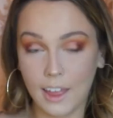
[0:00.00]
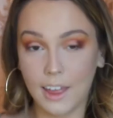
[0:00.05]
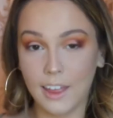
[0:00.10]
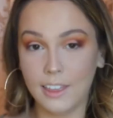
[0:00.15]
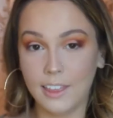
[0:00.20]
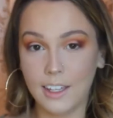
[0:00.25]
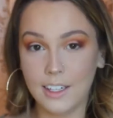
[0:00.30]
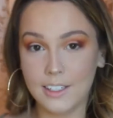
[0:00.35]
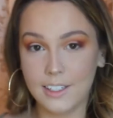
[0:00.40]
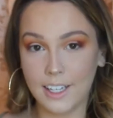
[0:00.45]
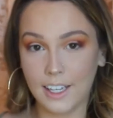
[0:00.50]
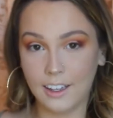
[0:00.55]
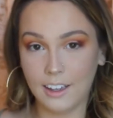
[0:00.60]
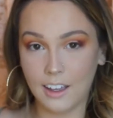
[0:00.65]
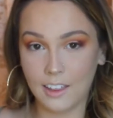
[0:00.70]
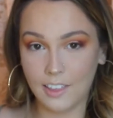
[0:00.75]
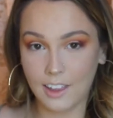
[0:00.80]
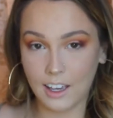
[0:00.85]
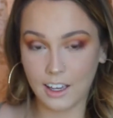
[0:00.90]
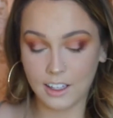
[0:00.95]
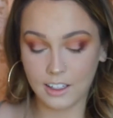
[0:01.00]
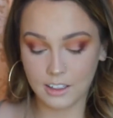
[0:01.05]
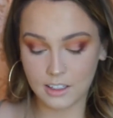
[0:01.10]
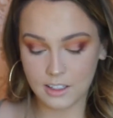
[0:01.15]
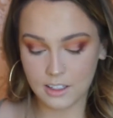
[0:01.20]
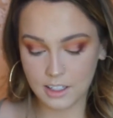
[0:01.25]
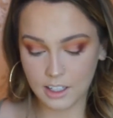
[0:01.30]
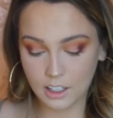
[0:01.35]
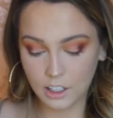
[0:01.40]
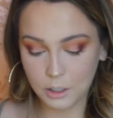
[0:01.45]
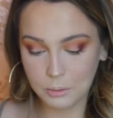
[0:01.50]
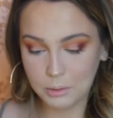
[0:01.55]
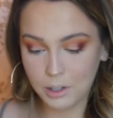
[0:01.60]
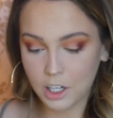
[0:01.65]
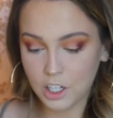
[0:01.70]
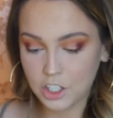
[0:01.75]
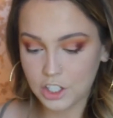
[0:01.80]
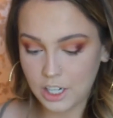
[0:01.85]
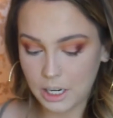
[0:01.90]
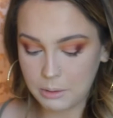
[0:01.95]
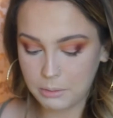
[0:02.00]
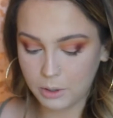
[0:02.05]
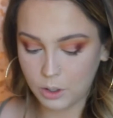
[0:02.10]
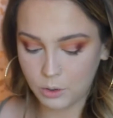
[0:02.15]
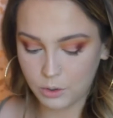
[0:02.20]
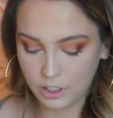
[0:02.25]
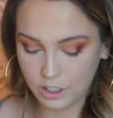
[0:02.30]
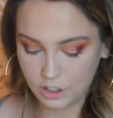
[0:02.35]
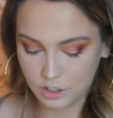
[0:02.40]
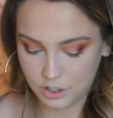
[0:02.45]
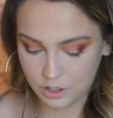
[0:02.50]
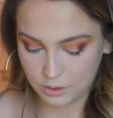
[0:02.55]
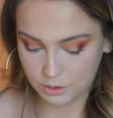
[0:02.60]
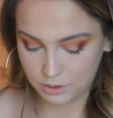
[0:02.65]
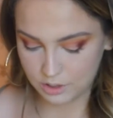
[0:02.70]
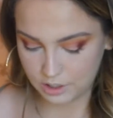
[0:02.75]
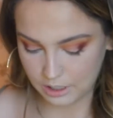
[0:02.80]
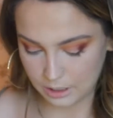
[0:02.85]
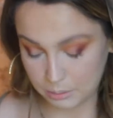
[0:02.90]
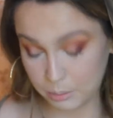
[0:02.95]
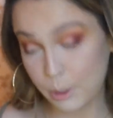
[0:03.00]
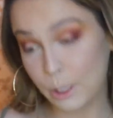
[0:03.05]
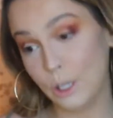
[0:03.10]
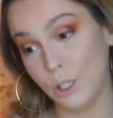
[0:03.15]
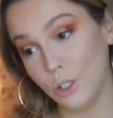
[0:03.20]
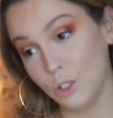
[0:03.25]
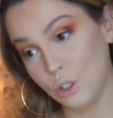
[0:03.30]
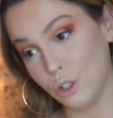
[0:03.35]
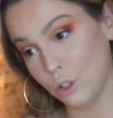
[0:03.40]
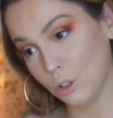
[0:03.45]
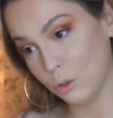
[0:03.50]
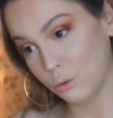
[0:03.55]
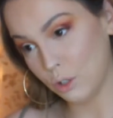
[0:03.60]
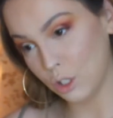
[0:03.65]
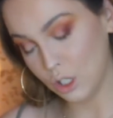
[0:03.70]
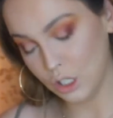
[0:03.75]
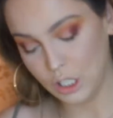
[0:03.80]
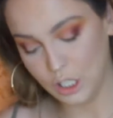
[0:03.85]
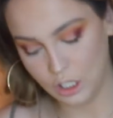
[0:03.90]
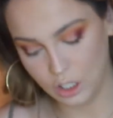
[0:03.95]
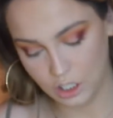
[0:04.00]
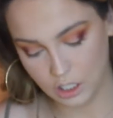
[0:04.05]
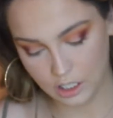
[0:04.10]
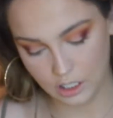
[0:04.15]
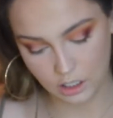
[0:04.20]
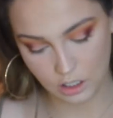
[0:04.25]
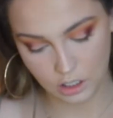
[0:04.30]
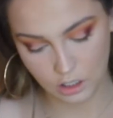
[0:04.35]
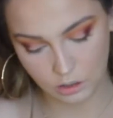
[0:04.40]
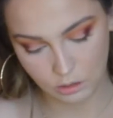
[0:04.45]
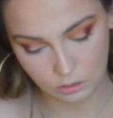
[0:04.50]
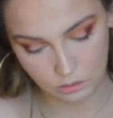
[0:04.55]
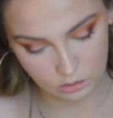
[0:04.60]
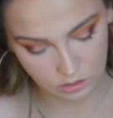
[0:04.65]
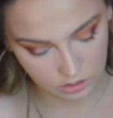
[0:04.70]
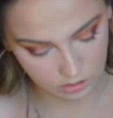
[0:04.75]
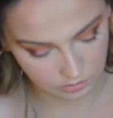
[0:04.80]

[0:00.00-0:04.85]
And then taking that concealer brush, I'm going to dip into, what should I do?